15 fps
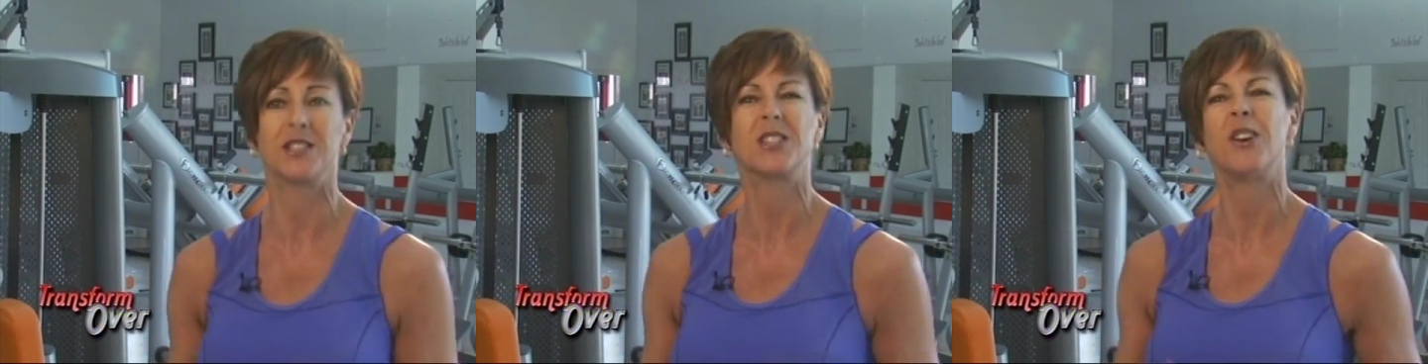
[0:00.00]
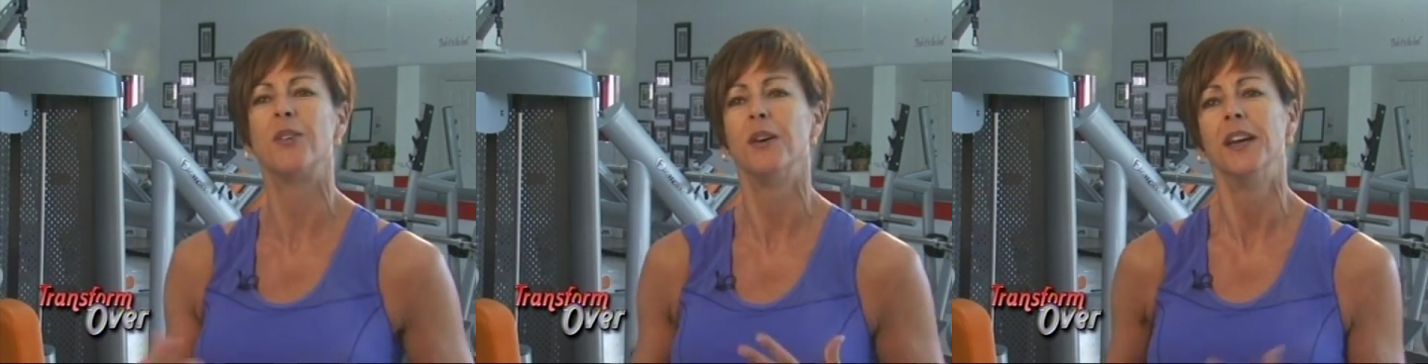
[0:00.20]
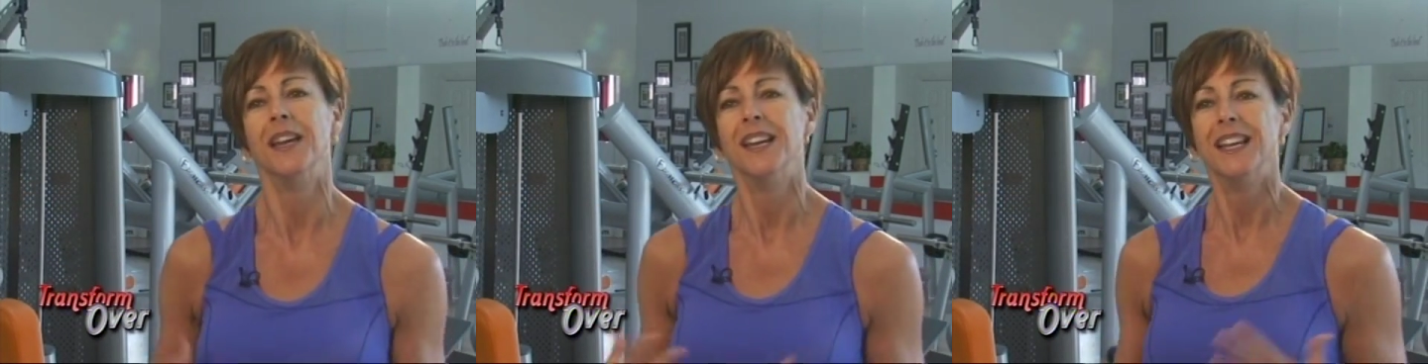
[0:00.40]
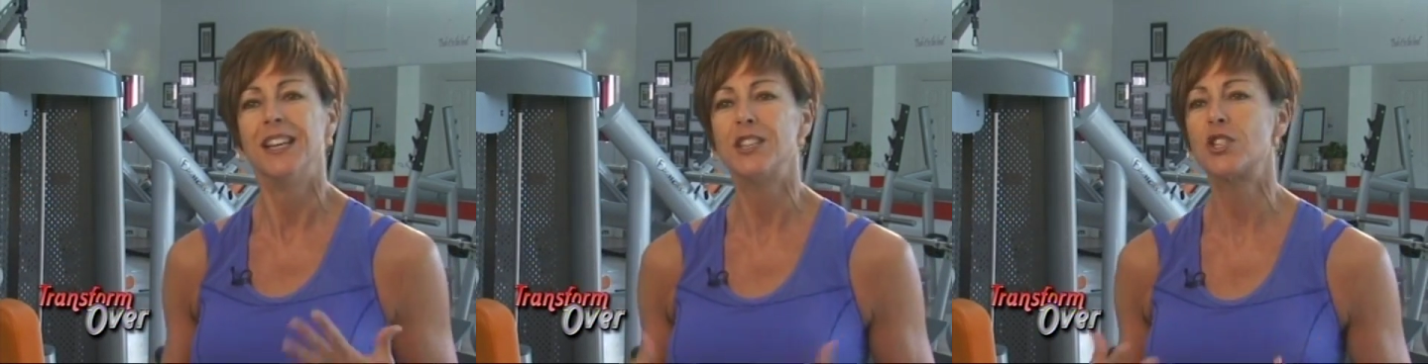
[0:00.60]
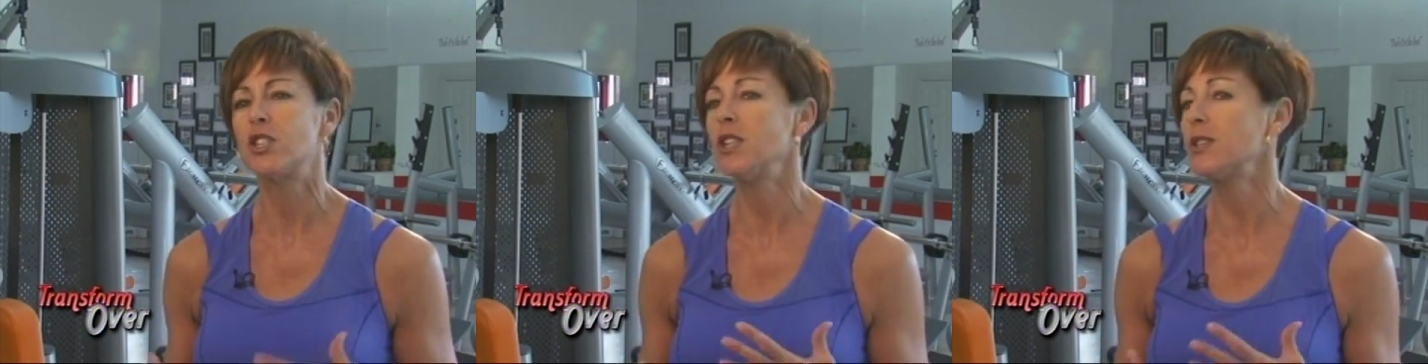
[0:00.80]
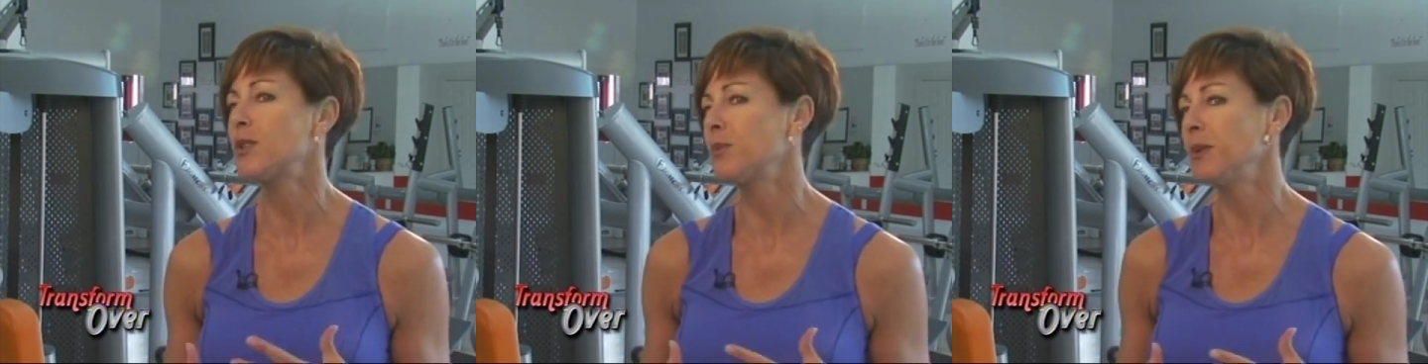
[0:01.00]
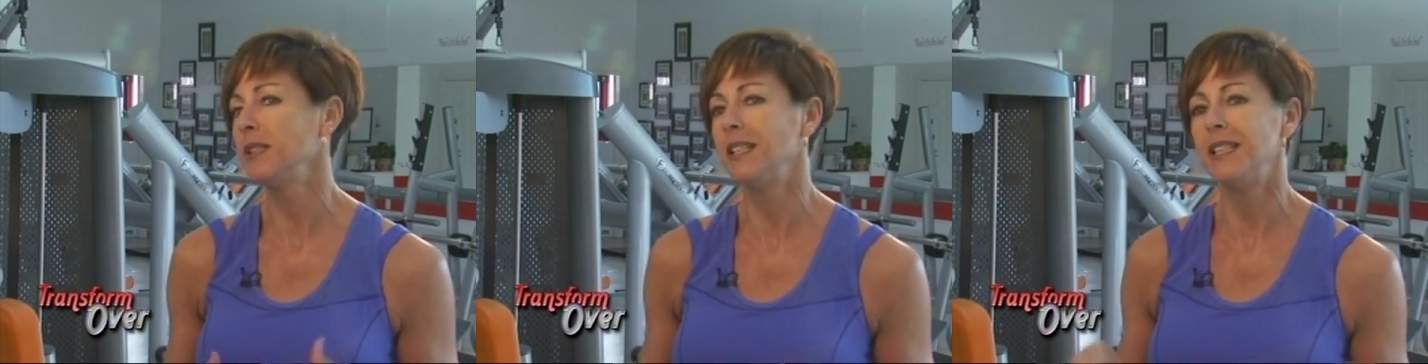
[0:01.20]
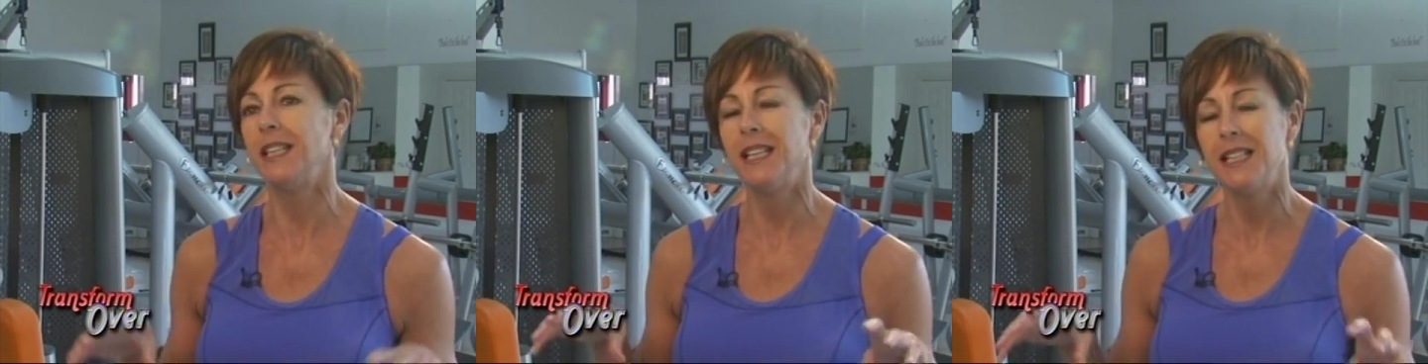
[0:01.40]
So it's just
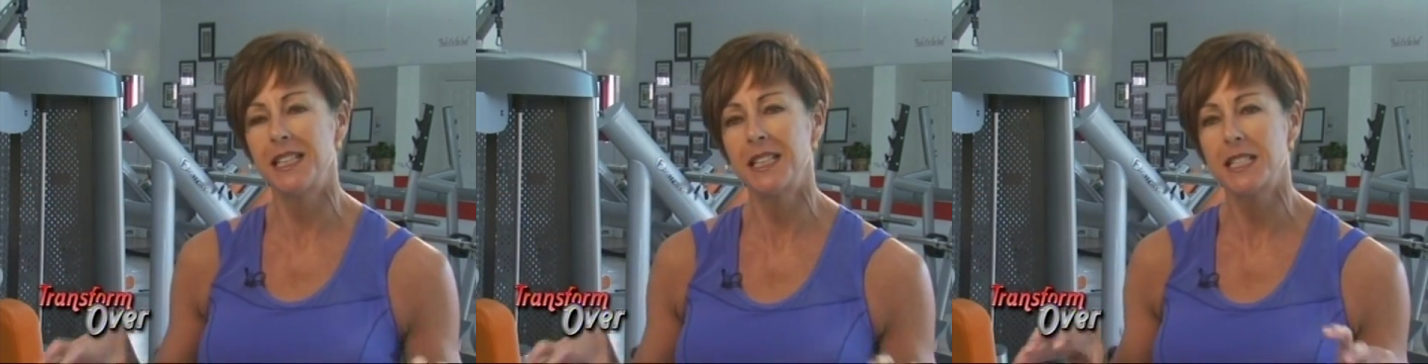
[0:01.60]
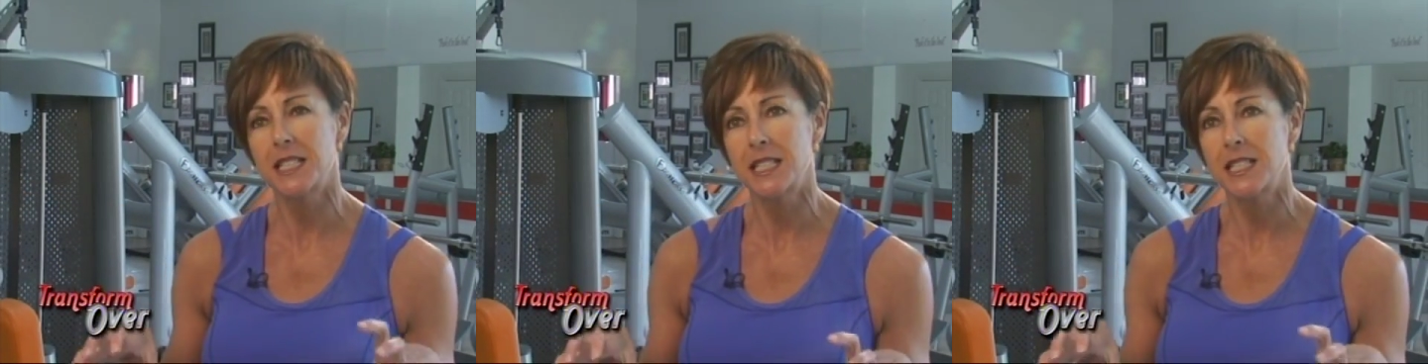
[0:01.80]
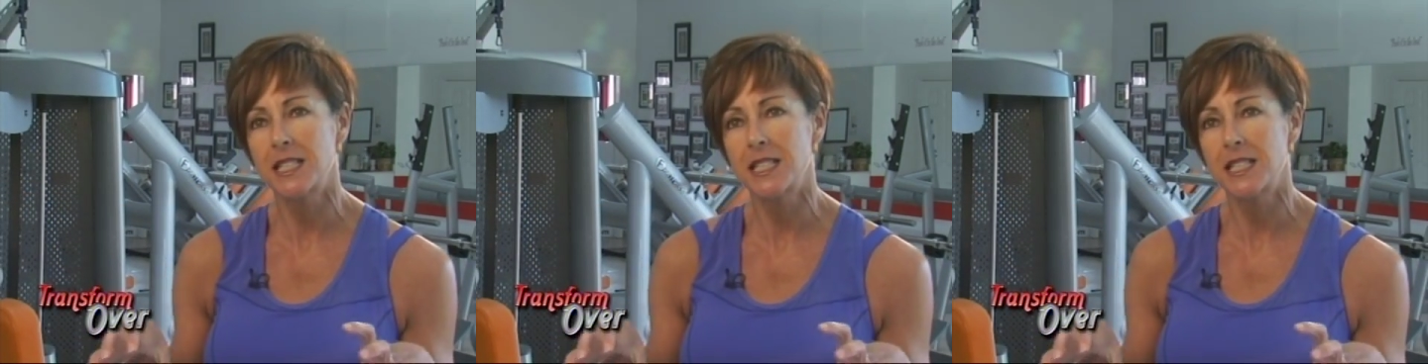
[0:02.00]
really neat to